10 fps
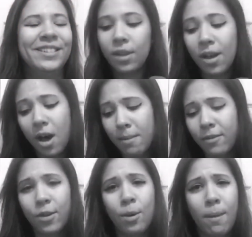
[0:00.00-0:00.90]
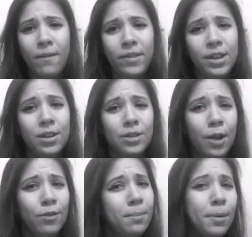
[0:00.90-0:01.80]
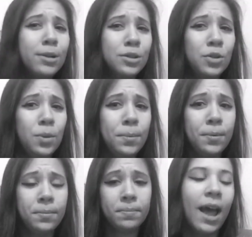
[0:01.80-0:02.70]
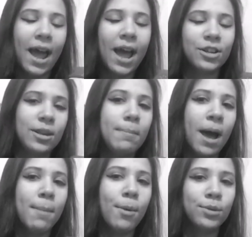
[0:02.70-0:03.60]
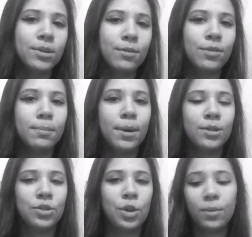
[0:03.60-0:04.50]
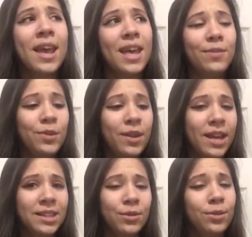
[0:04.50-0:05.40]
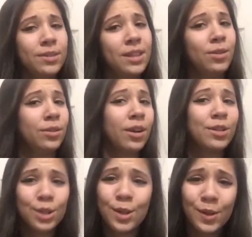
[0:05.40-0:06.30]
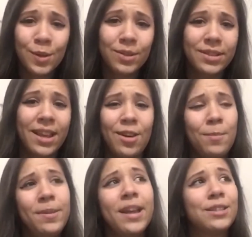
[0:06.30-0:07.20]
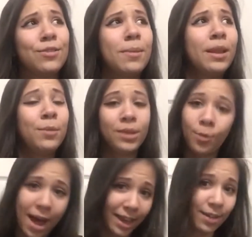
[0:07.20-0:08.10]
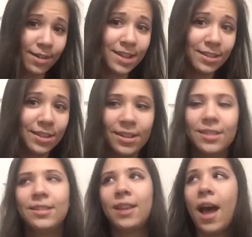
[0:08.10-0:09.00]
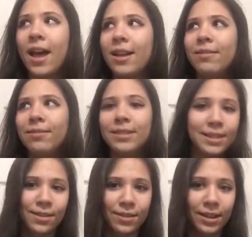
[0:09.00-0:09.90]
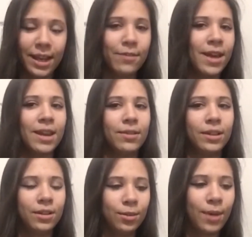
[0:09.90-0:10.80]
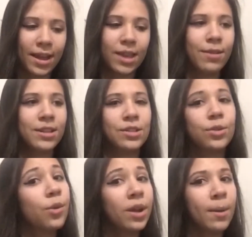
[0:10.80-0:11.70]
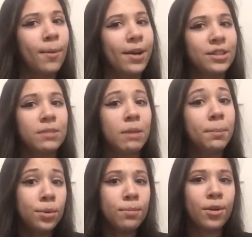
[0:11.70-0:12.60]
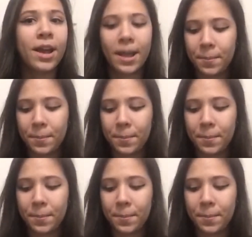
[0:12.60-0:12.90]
Not all my Funko Pop figures are from Barnes & Noble. I actually buy most of them from Barnes & Noble. If you guys have seen old cartoons, I hope you guys are familiar with the Wacky Racers. I was definitely a fan of the little Wacky Racers growing up, watched them on Boomerang.